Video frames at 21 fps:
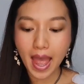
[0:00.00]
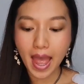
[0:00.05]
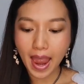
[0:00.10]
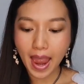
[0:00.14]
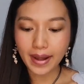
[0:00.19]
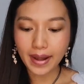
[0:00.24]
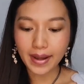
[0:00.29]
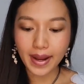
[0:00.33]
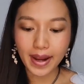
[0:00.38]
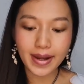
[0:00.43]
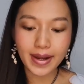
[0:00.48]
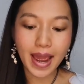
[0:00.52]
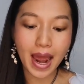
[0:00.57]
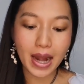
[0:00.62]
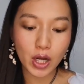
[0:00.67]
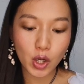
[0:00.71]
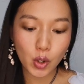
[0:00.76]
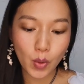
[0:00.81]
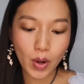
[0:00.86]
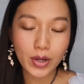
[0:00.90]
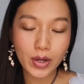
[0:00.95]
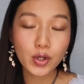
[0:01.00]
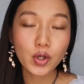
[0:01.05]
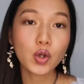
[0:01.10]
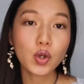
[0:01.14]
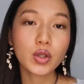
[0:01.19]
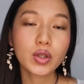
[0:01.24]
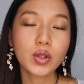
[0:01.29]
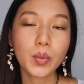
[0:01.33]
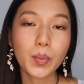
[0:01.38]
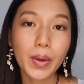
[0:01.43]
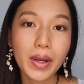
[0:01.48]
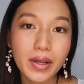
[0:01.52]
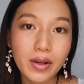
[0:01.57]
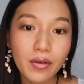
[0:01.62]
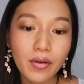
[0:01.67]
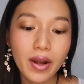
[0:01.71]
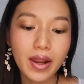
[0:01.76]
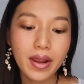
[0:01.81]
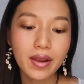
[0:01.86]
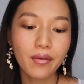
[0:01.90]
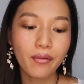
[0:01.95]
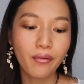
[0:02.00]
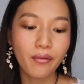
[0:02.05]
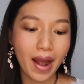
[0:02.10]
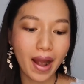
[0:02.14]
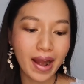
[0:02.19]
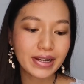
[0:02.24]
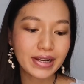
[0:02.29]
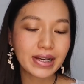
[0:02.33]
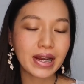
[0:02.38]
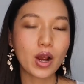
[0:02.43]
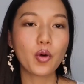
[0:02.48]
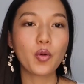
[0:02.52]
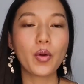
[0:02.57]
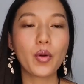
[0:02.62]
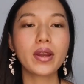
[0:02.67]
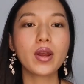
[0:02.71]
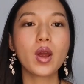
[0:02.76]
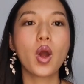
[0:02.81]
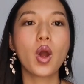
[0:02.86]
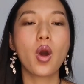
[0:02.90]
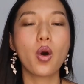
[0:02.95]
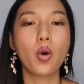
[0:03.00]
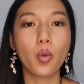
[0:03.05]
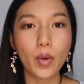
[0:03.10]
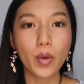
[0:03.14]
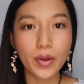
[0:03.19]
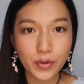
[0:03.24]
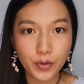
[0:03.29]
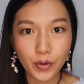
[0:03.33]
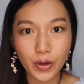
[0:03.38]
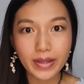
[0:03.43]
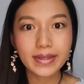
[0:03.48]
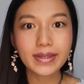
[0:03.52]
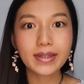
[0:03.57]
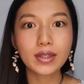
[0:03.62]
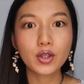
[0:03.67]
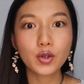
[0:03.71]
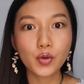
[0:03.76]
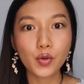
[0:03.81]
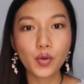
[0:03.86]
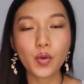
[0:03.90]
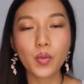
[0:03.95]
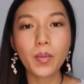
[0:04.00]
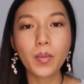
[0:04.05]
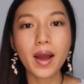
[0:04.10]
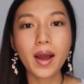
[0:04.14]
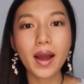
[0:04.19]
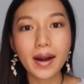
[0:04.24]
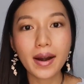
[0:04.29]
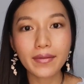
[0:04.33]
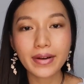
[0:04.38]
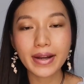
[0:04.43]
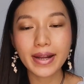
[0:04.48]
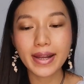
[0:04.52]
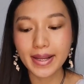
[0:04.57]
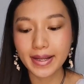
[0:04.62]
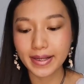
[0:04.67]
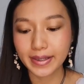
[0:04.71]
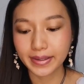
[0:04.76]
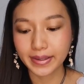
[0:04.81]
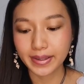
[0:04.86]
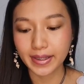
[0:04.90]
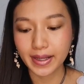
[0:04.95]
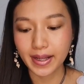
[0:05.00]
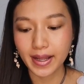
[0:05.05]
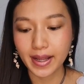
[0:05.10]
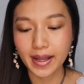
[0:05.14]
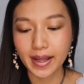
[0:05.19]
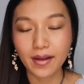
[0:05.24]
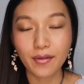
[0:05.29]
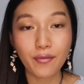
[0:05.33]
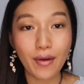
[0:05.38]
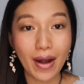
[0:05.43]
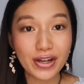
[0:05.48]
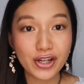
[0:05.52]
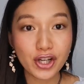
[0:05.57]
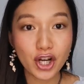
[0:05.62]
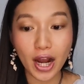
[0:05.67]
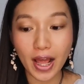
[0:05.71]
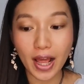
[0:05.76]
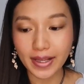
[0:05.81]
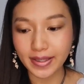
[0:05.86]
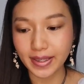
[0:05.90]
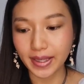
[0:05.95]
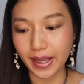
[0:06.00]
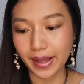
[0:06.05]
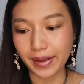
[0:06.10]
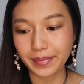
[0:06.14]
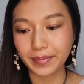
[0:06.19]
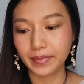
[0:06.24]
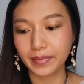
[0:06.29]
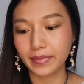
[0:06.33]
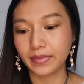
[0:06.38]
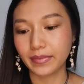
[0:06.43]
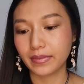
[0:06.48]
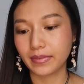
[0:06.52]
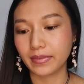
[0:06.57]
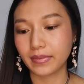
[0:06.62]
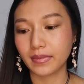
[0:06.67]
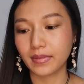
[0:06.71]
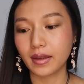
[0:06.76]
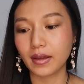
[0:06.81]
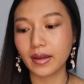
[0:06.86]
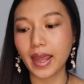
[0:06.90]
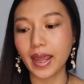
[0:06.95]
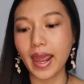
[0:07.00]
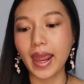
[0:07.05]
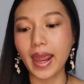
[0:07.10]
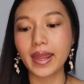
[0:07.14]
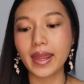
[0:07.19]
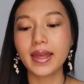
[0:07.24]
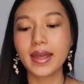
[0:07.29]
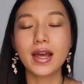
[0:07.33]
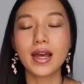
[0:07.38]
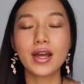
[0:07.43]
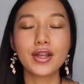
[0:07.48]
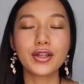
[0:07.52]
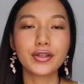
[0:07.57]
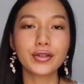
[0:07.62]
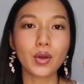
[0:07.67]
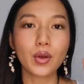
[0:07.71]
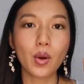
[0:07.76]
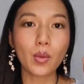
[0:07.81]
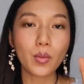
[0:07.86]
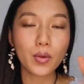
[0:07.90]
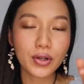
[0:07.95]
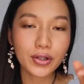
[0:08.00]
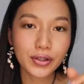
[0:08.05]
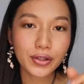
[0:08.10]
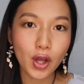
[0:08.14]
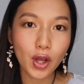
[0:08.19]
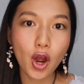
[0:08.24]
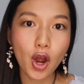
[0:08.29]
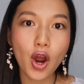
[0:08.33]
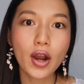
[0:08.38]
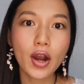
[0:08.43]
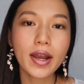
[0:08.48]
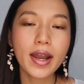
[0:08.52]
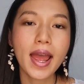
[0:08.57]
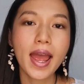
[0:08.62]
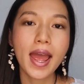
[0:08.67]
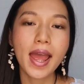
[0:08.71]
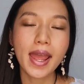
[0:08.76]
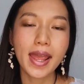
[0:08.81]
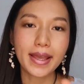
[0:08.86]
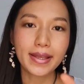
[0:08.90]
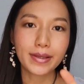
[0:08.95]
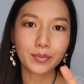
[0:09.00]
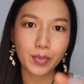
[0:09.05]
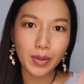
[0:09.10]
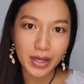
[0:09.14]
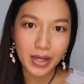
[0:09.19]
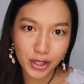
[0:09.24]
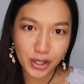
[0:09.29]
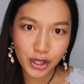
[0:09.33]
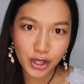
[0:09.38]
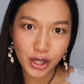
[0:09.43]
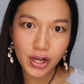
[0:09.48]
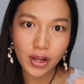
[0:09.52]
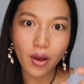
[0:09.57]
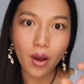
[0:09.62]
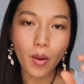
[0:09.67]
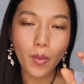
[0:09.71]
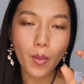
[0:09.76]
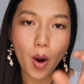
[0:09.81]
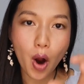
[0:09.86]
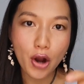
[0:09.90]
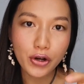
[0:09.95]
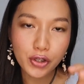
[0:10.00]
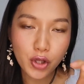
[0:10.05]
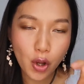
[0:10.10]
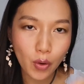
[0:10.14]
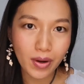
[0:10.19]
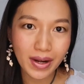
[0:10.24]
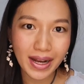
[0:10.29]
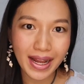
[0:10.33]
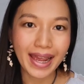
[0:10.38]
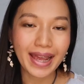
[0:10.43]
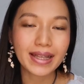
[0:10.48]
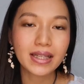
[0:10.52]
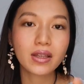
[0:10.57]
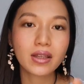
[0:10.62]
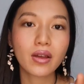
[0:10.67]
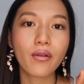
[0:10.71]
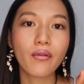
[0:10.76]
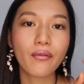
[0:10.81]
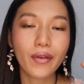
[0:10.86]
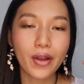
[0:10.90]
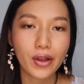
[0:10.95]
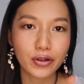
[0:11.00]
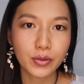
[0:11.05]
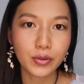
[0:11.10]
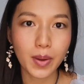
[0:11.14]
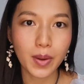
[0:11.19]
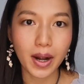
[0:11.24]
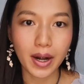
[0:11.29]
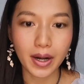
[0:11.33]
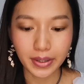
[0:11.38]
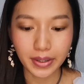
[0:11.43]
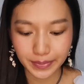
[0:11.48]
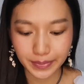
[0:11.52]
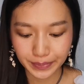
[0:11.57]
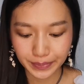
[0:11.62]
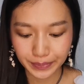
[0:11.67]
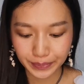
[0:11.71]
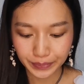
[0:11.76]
and then underwent to secondary fracture with vitreous to primary fracture luster. Okay, so moonstone is species of autoclase feldspar.